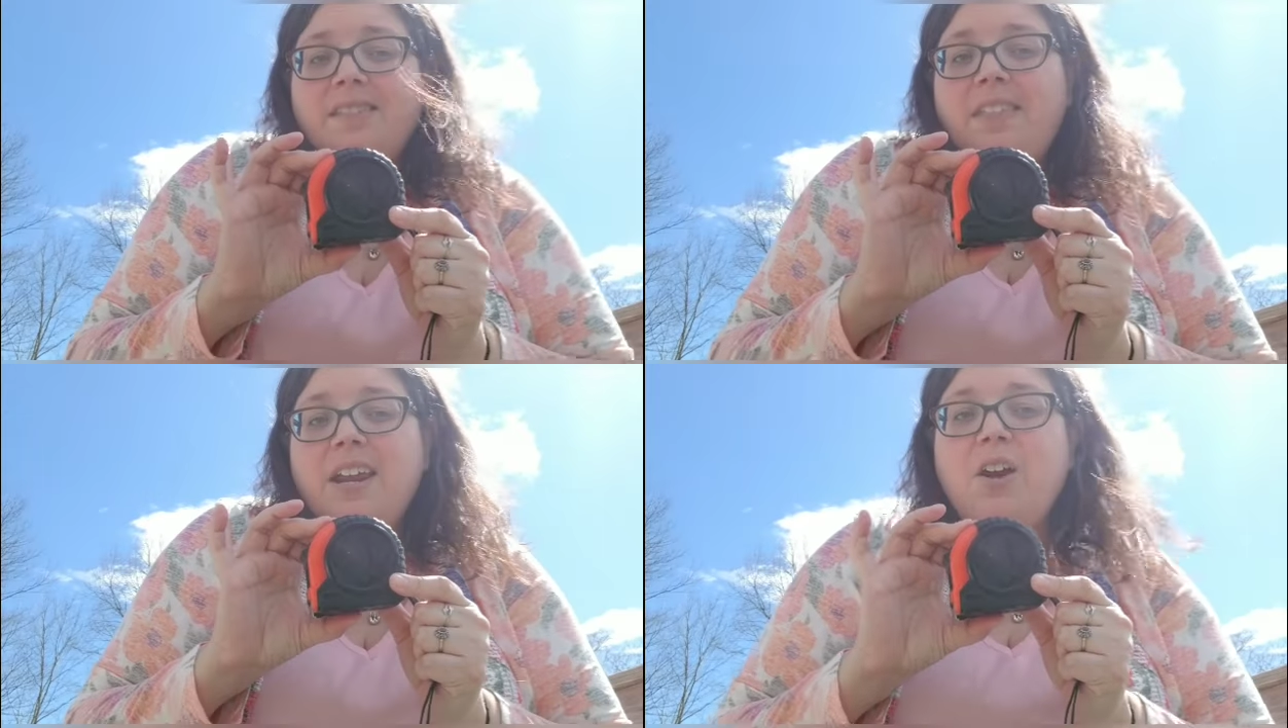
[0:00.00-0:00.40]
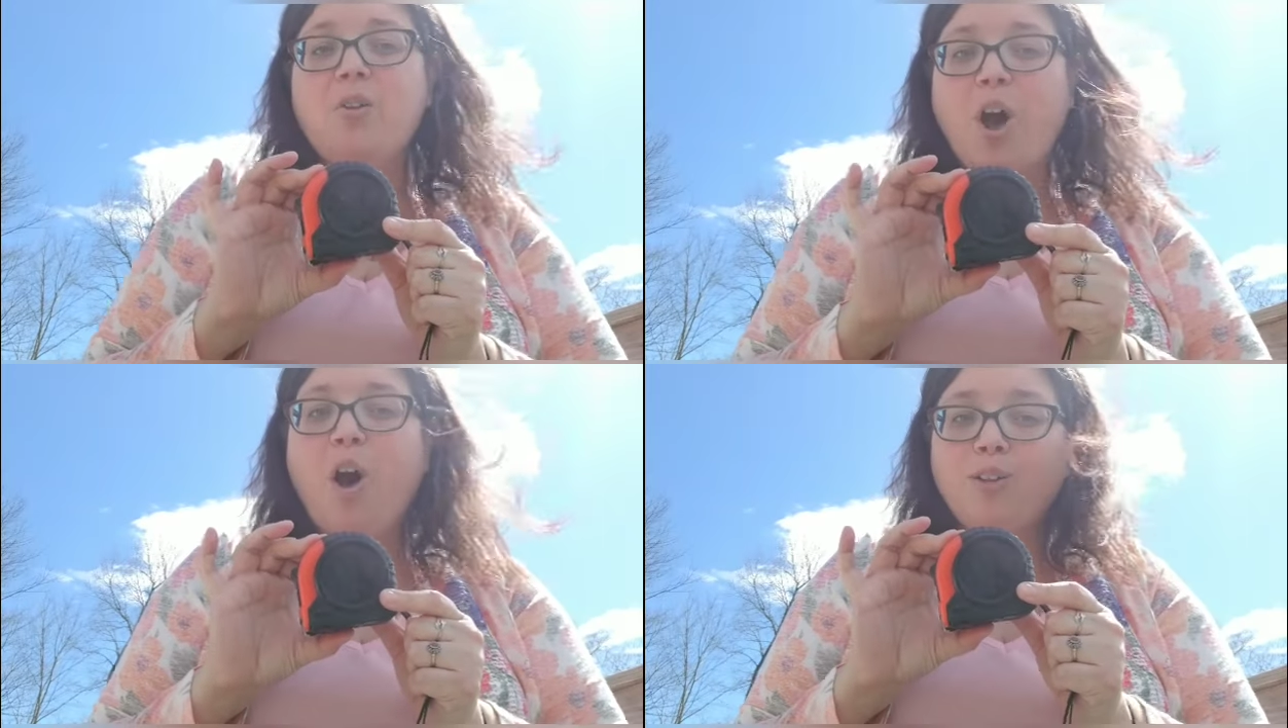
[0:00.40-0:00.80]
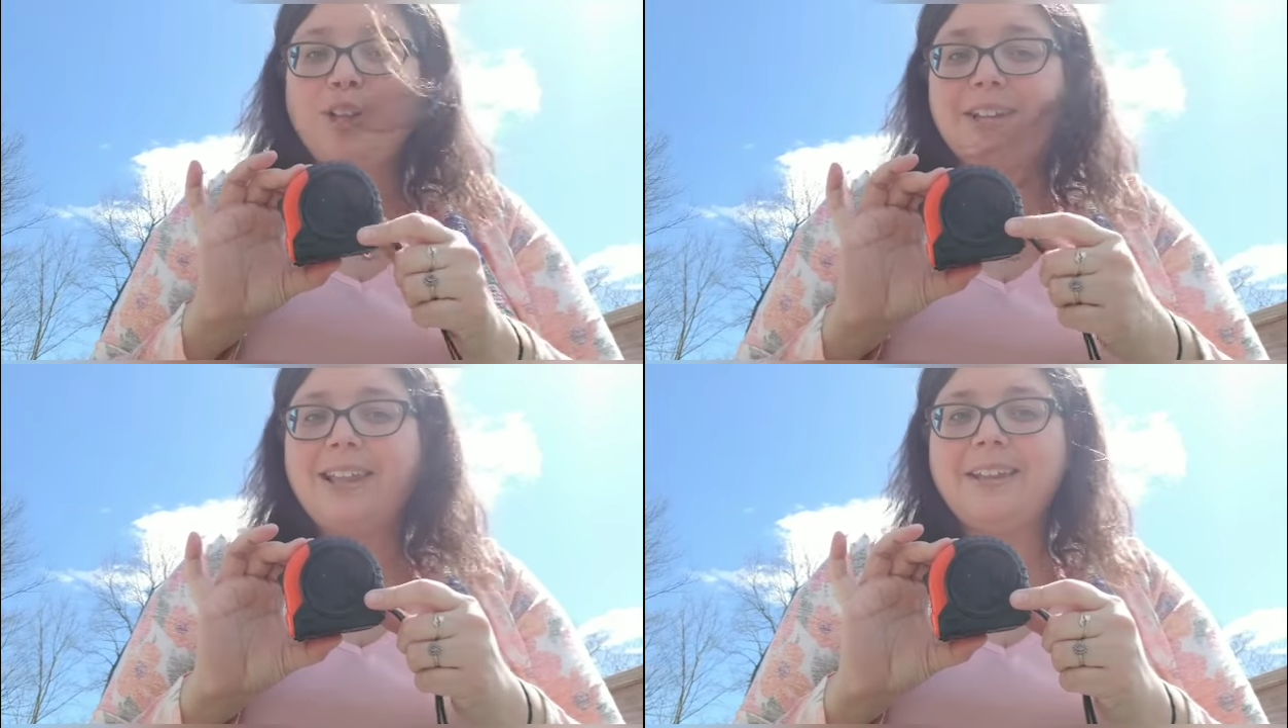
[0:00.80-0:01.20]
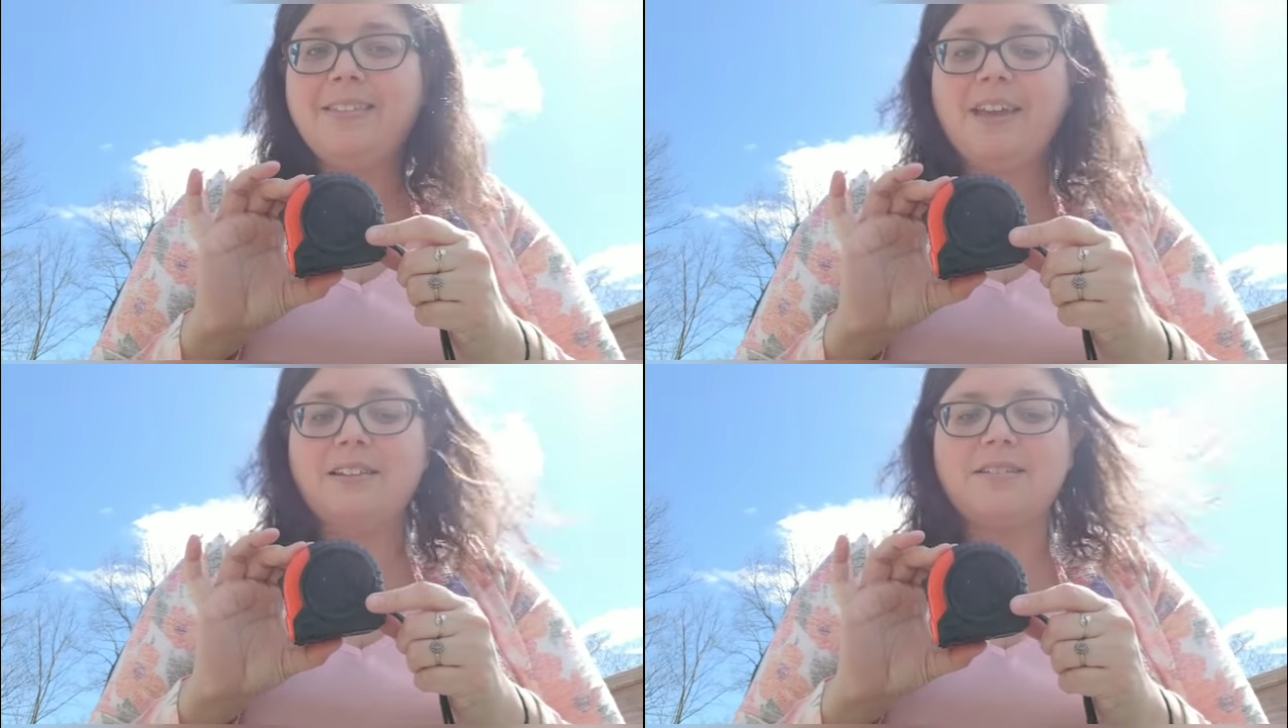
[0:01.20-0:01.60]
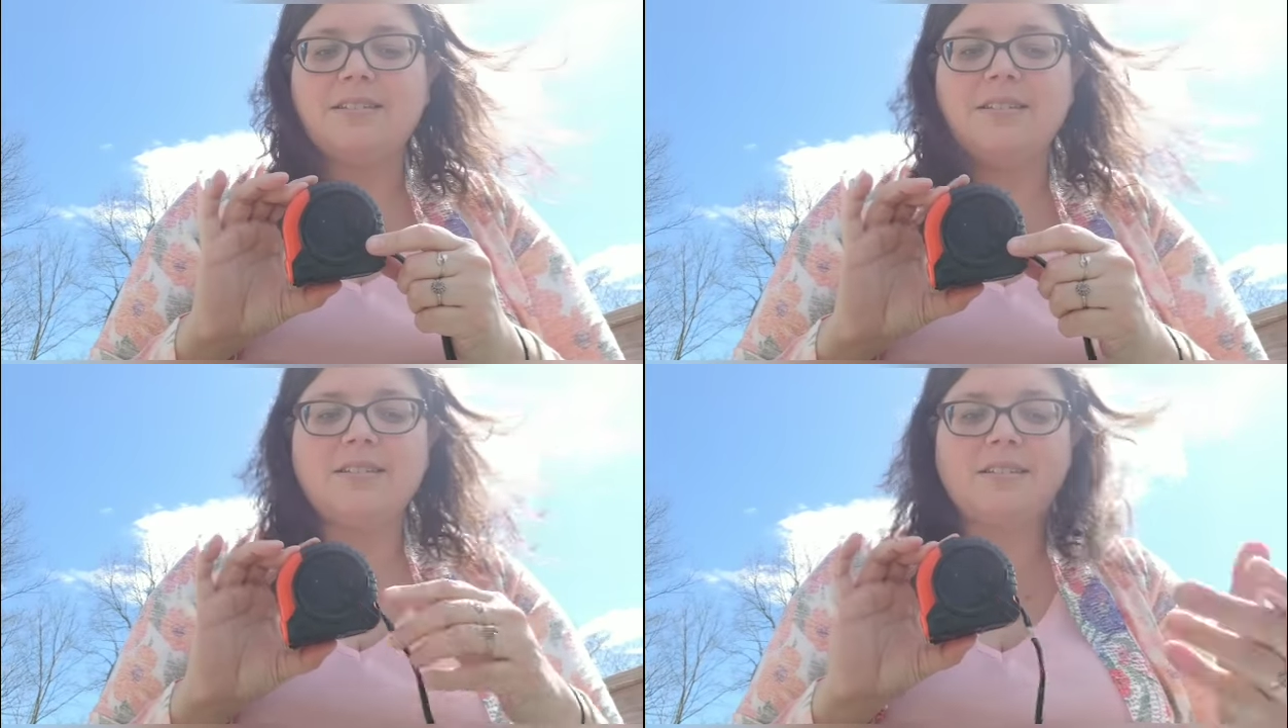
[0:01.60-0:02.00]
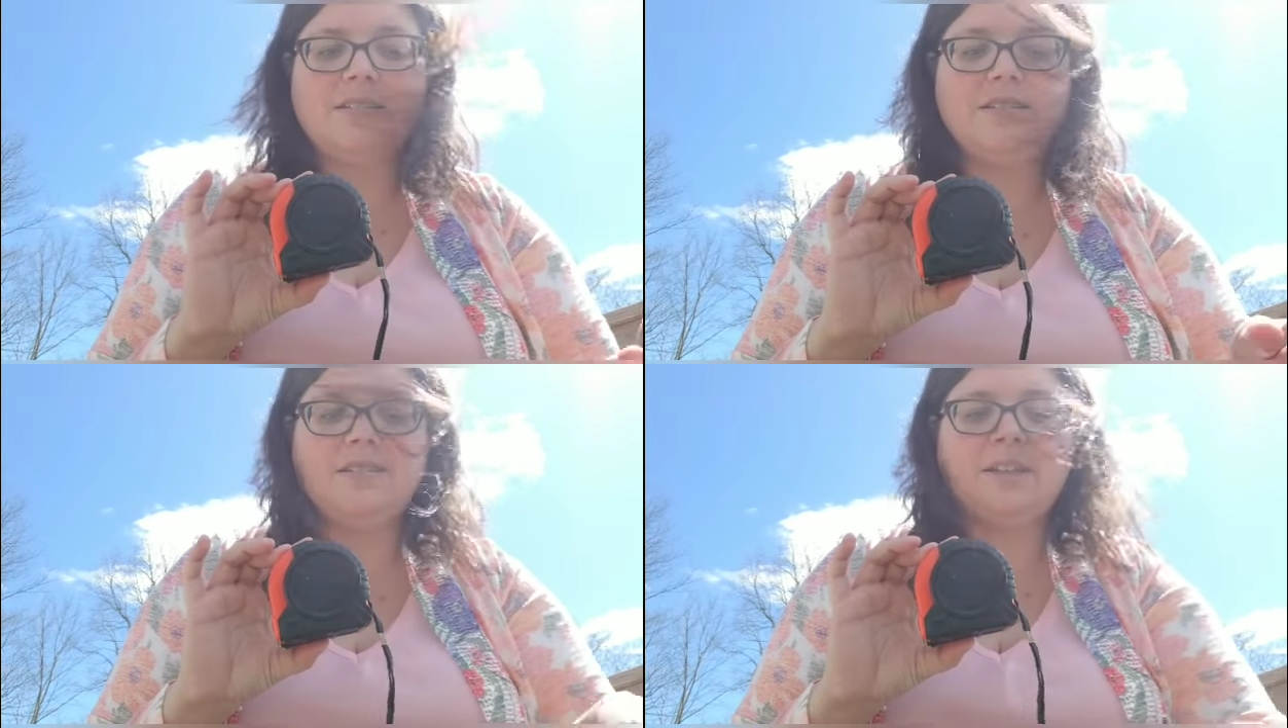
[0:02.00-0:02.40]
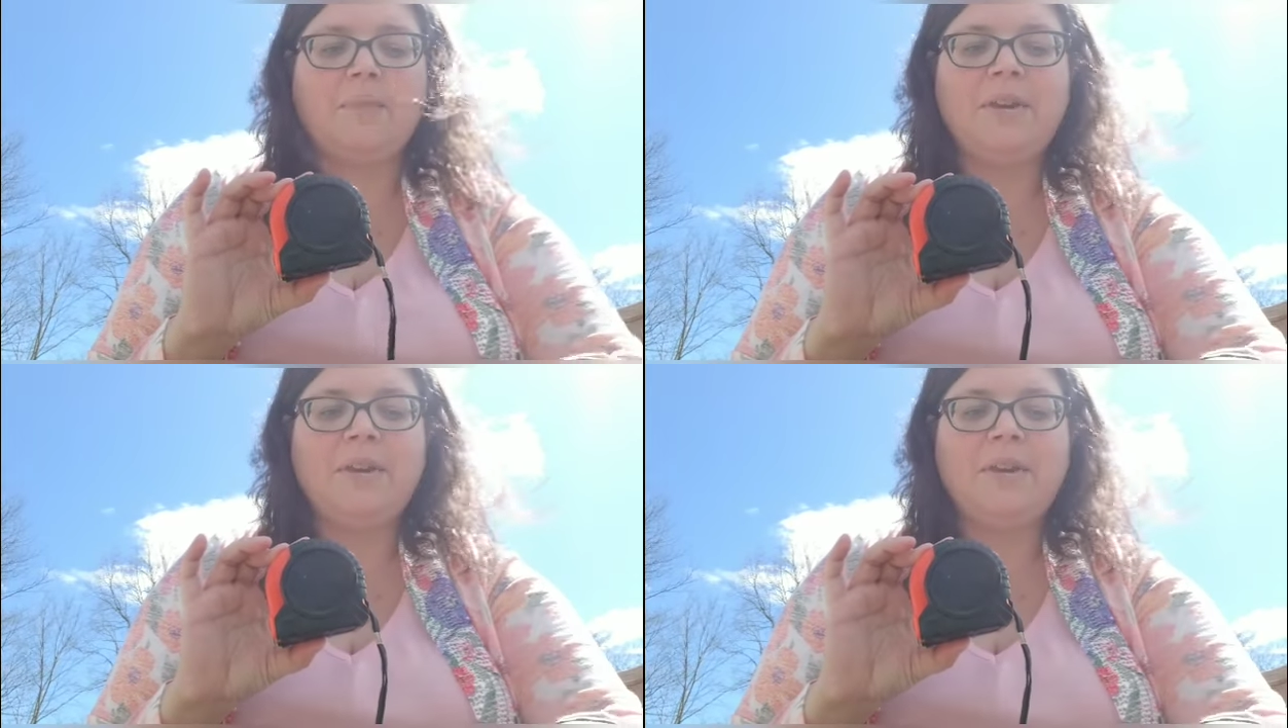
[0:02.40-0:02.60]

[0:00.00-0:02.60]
They don't all look like this. Some